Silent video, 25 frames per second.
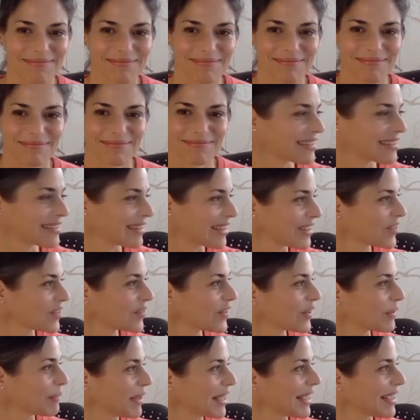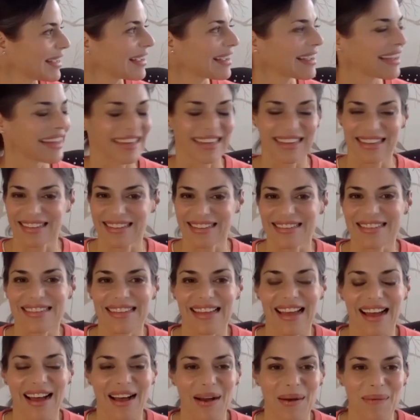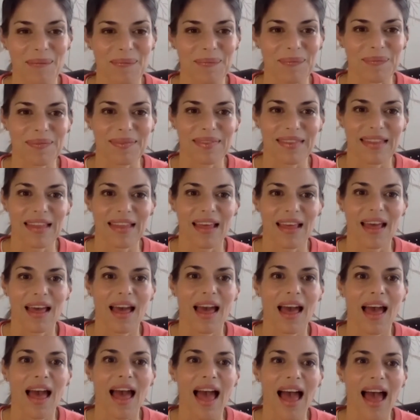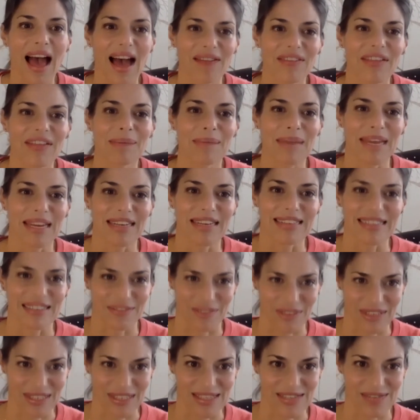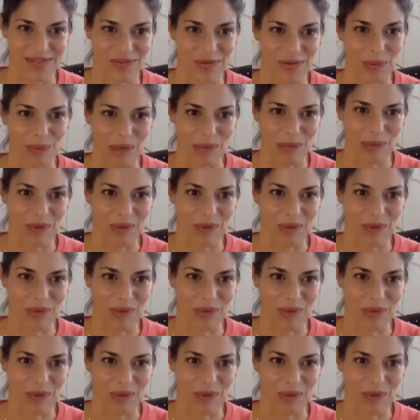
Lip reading: is success for me is having made a difference for people.